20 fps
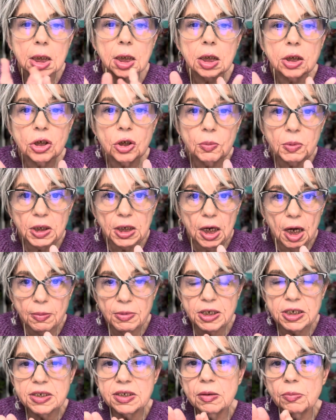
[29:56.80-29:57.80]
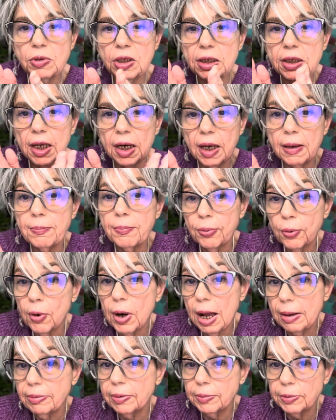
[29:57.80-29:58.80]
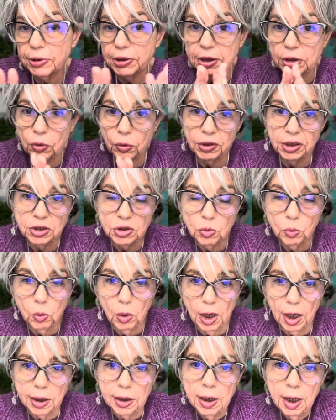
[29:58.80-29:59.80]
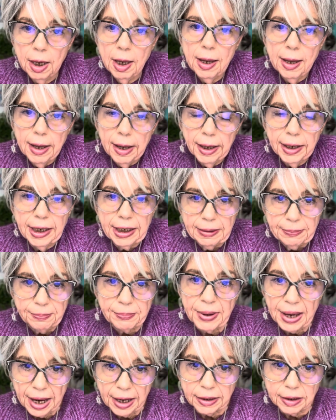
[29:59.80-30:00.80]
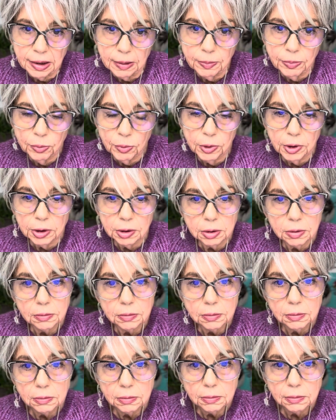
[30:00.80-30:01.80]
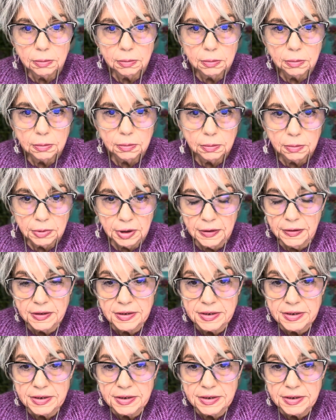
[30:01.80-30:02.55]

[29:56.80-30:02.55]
to becoming something that I'm probably going to want a backup one in the